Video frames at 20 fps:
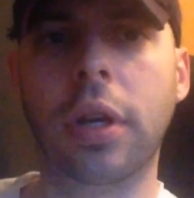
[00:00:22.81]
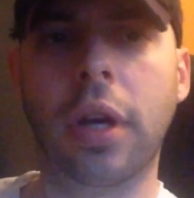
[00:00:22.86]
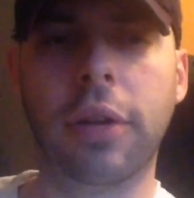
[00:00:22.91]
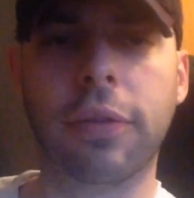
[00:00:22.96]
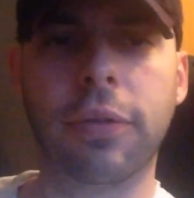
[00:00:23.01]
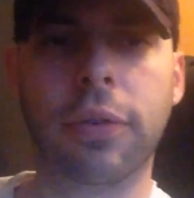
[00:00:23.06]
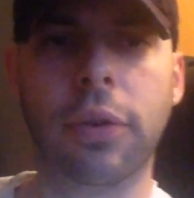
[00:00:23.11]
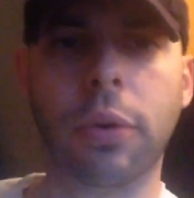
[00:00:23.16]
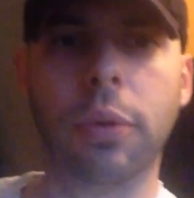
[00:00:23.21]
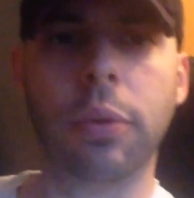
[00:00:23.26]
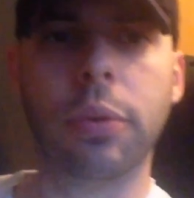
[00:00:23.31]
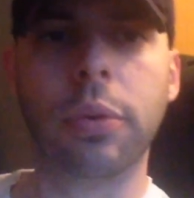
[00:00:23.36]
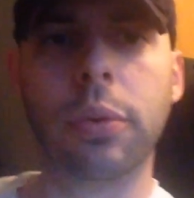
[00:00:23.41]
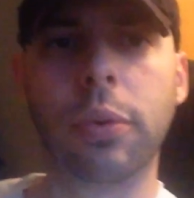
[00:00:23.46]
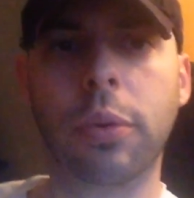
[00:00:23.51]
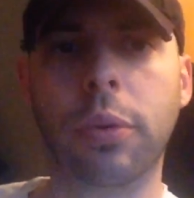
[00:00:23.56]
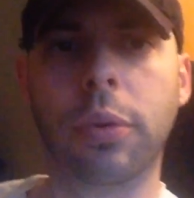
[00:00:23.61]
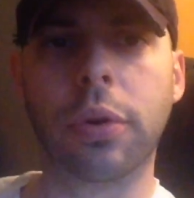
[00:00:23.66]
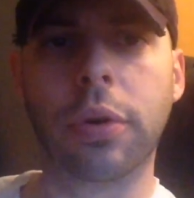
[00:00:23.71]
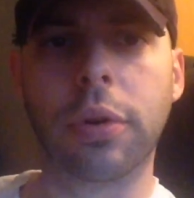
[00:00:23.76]
headphone
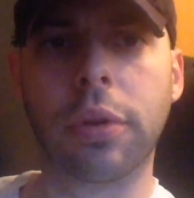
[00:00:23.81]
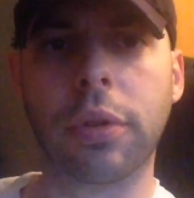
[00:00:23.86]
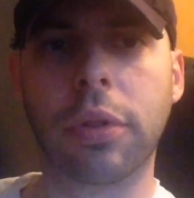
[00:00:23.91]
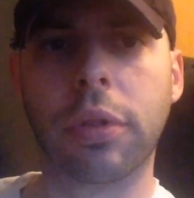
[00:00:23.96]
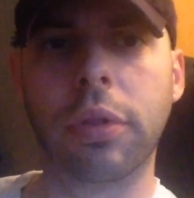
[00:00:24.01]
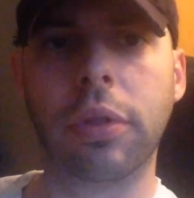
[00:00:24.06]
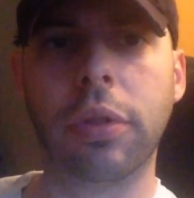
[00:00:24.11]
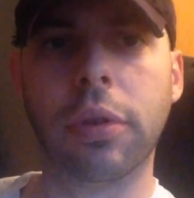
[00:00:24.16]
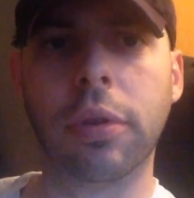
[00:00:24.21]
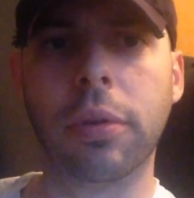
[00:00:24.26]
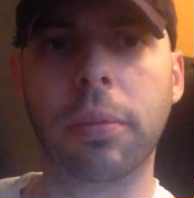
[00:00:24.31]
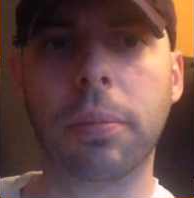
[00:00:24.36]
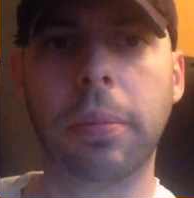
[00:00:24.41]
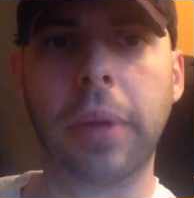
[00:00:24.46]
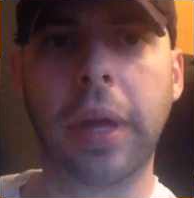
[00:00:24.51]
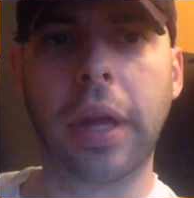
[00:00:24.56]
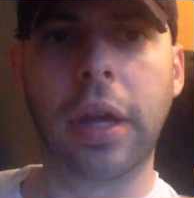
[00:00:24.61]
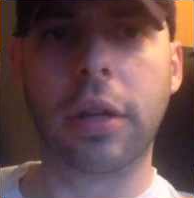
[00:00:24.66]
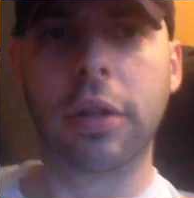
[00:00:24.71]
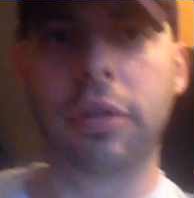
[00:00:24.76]
or the
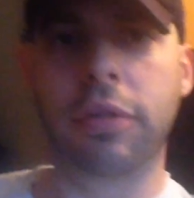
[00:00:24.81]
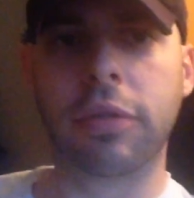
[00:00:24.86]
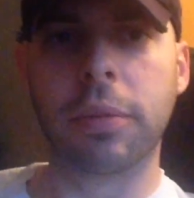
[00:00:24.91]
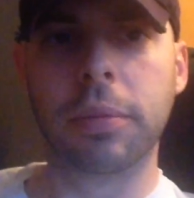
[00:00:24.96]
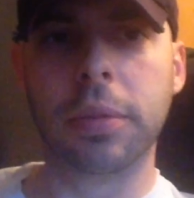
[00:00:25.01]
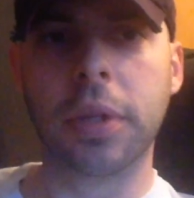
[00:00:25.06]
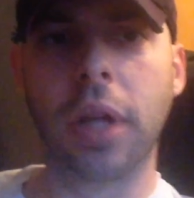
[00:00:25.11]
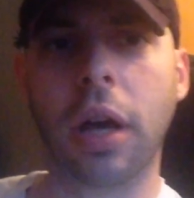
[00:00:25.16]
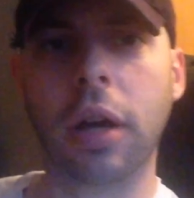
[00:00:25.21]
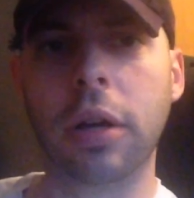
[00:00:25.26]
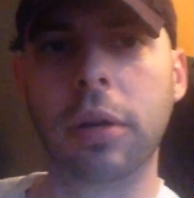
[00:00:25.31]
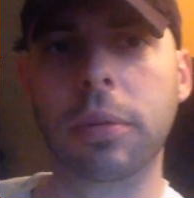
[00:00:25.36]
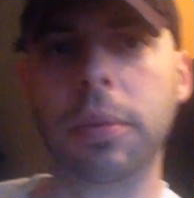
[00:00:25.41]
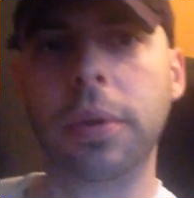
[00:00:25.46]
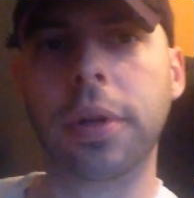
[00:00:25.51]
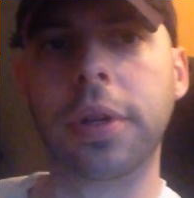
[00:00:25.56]
band from Doug,